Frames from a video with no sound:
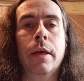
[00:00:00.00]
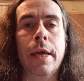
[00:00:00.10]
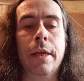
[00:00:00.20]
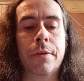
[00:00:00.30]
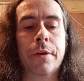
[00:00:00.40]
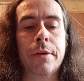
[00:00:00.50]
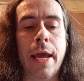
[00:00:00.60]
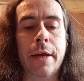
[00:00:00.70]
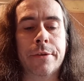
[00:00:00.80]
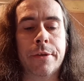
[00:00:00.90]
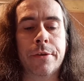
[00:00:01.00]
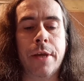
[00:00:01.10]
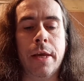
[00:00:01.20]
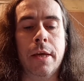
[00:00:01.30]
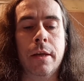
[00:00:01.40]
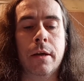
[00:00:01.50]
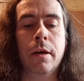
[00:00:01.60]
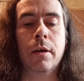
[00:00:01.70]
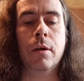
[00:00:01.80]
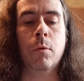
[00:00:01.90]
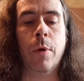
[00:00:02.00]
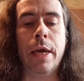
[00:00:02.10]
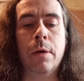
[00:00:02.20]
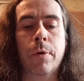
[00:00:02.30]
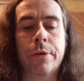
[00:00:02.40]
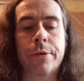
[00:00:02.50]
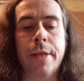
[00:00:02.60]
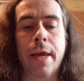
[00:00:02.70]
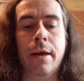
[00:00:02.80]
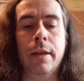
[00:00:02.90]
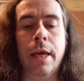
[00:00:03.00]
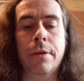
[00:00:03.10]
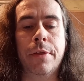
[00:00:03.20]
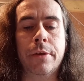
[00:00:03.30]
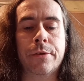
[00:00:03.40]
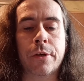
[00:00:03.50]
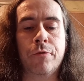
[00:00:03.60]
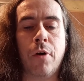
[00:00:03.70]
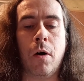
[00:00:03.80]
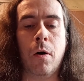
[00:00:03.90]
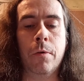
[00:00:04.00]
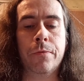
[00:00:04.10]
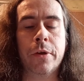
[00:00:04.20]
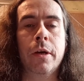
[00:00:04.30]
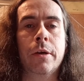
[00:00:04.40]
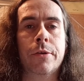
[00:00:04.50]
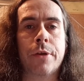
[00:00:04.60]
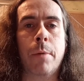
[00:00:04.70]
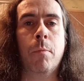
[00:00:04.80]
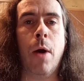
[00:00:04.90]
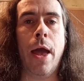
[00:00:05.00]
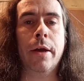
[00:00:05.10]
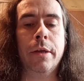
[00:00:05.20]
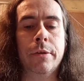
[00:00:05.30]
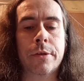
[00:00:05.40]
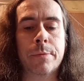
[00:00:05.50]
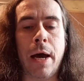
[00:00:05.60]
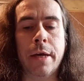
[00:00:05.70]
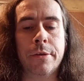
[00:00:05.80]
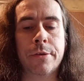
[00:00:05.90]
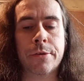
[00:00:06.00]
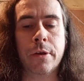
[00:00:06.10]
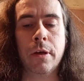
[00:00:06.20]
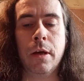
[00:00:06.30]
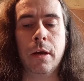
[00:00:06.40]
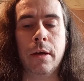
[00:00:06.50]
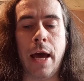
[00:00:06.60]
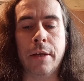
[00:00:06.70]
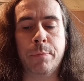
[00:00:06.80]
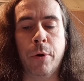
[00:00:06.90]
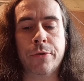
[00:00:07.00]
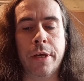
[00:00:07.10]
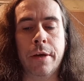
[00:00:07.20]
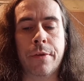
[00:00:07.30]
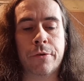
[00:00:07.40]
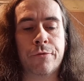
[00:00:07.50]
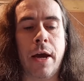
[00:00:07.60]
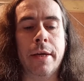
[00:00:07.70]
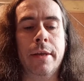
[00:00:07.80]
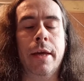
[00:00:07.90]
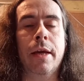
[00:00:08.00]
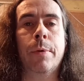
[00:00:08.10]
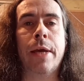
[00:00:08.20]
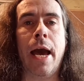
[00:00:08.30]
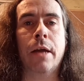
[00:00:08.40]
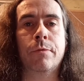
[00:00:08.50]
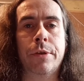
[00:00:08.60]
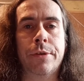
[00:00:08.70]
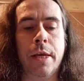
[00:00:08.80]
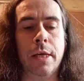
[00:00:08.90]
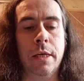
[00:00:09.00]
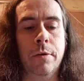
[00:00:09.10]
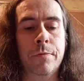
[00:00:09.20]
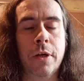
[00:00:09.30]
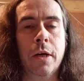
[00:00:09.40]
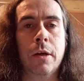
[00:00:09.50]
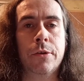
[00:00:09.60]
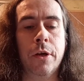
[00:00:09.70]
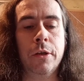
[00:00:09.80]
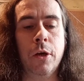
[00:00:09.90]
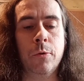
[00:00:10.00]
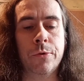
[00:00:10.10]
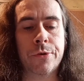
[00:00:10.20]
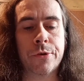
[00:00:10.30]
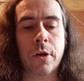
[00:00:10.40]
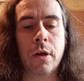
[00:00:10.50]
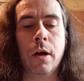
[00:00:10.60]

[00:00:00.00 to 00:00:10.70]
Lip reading: In the next scene, we were still in this craft somewhere in space, and putting the training we had received to use.